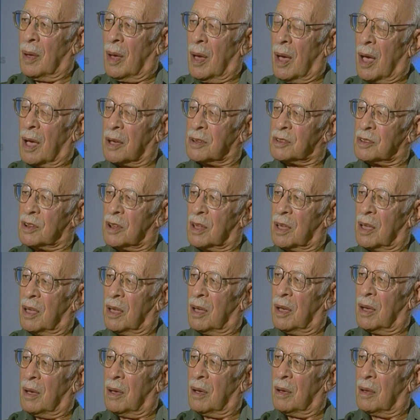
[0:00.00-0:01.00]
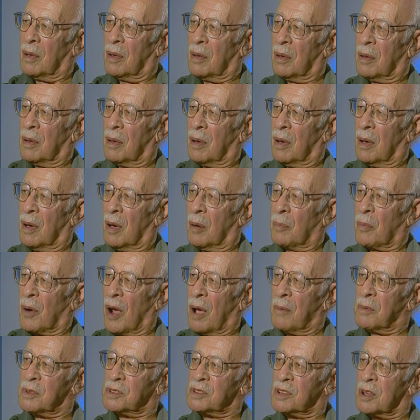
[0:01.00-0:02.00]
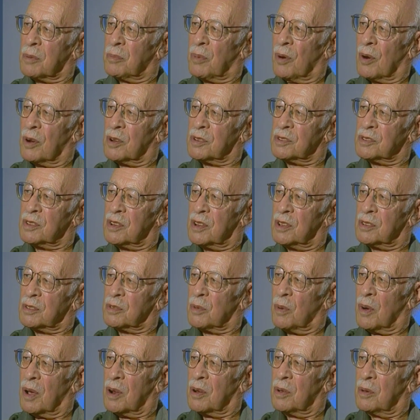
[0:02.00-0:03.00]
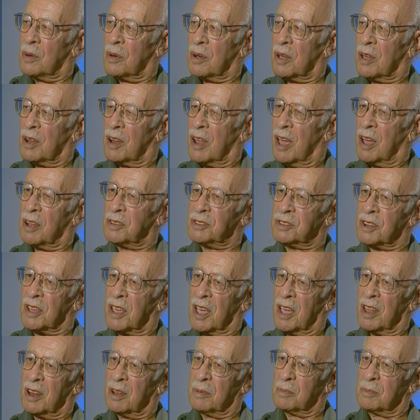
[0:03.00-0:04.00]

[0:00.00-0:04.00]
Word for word: Actually, uh, a promising person is one who can educate